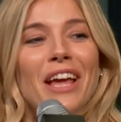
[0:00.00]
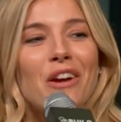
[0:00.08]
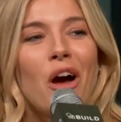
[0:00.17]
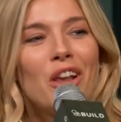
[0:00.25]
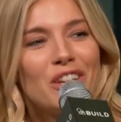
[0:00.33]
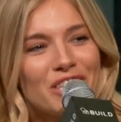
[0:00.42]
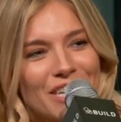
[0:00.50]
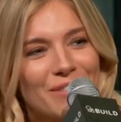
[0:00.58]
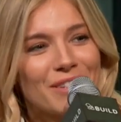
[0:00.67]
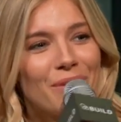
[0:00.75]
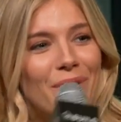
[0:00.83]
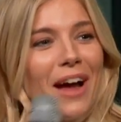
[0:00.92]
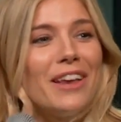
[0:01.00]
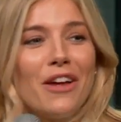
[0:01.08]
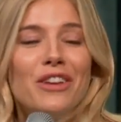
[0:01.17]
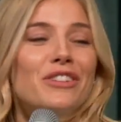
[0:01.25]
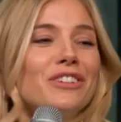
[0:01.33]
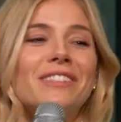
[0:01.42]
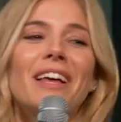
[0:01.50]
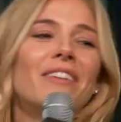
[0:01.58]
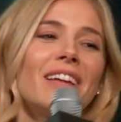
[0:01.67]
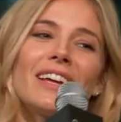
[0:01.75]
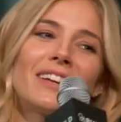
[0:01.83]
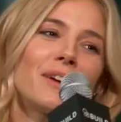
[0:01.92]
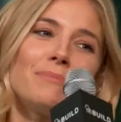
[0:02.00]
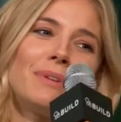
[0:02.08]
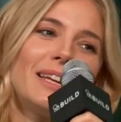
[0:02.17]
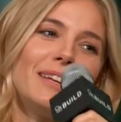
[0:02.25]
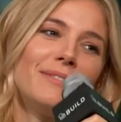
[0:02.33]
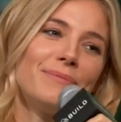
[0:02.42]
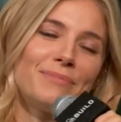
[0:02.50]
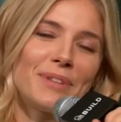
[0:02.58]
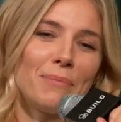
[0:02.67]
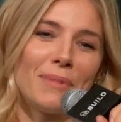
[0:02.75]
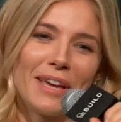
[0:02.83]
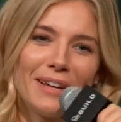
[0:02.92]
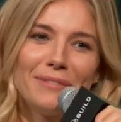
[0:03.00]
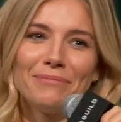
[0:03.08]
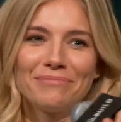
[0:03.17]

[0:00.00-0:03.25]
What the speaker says: the psychology of someone, I know you just sound like a complete something.